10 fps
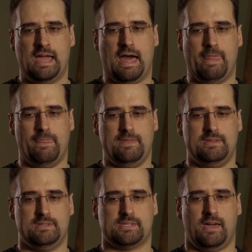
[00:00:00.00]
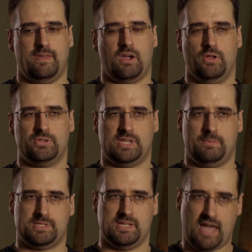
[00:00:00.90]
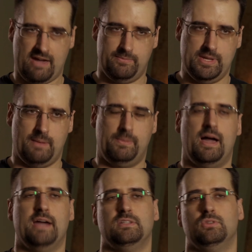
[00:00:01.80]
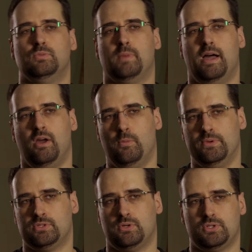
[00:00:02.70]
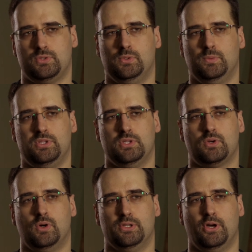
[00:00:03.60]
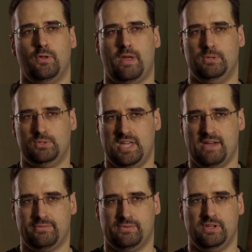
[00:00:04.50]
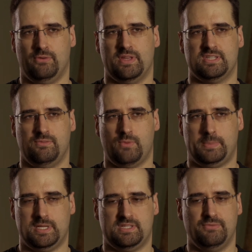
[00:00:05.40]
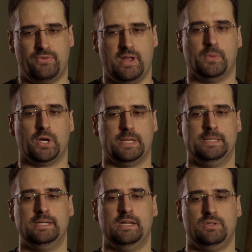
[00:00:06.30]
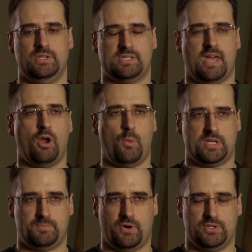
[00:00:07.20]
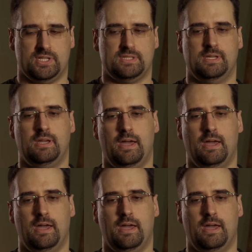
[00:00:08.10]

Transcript: And these are the concepts that have been applied into my open source tool, which is called OWTF, the Offensive Web Testing Framework, which is an OWASP project.